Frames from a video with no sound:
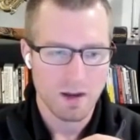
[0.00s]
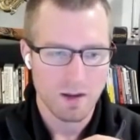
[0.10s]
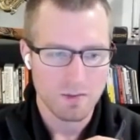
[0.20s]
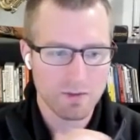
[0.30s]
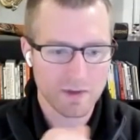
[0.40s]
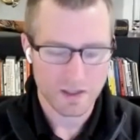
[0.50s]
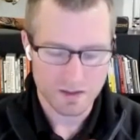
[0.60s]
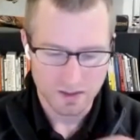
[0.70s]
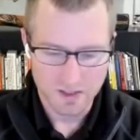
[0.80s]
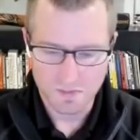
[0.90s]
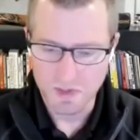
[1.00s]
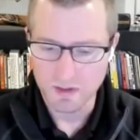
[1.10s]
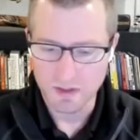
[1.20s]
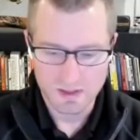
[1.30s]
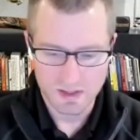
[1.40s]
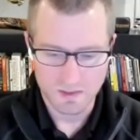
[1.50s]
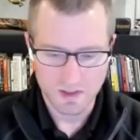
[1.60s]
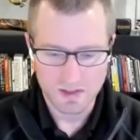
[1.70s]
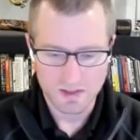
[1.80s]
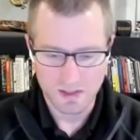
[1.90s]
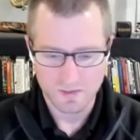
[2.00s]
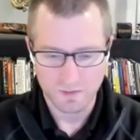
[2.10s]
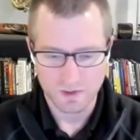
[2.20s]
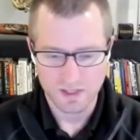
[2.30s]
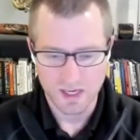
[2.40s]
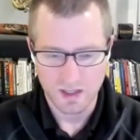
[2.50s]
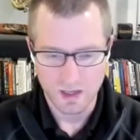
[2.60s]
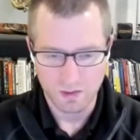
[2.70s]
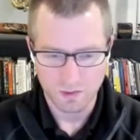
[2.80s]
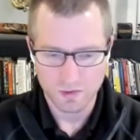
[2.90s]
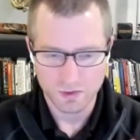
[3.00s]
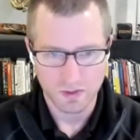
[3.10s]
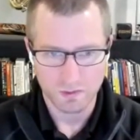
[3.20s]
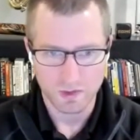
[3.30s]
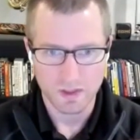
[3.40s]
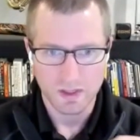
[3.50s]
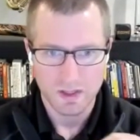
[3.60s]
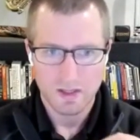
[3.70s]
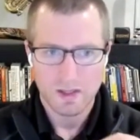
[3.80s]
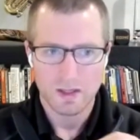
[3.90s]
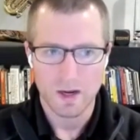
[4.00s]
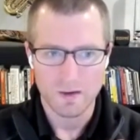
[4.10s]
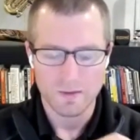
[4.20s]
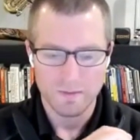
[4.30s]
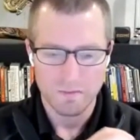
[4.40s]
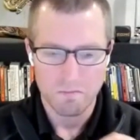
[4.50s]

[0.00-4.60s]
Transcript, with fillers: um, you've kind of experienced some of these things firsthand and how culture can really kind of